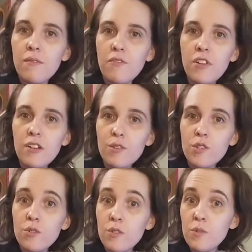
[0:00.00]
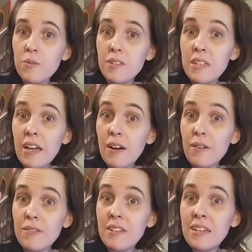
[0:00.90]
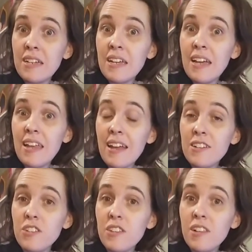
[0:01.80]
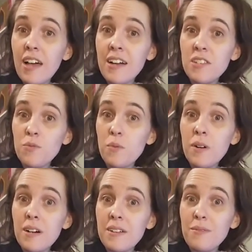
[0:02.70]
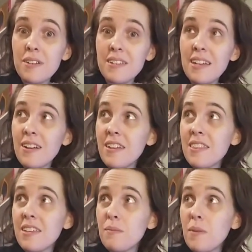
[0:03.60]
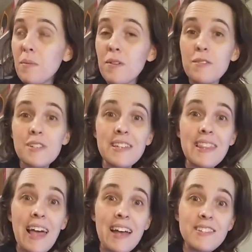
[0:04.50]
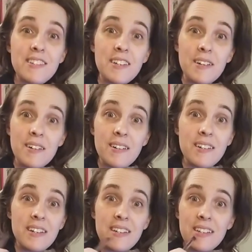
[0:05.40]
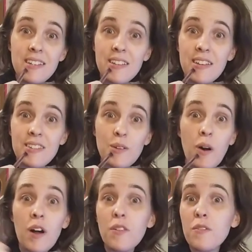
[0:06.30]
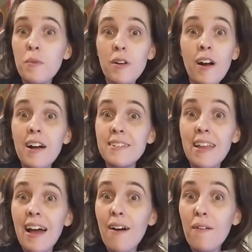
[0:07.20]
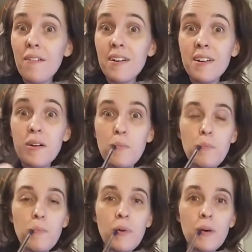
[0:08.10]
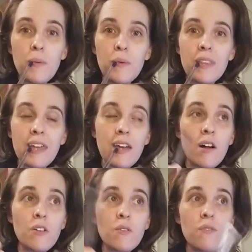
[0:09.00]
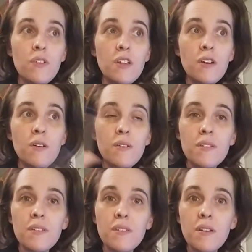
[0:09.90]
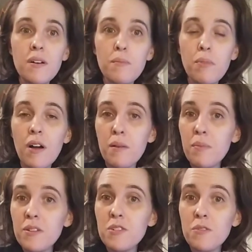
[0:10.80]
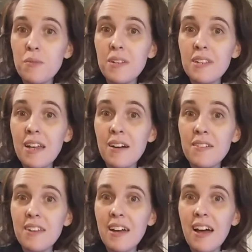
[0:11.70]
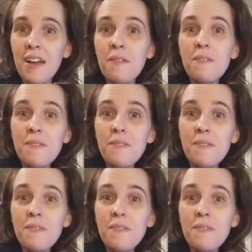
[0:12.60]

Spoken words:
video stores went down, and actually the last one went down, I think my brother said last year. So all of them are gone now. But when like Hollywood Video and Blockbuster went down, I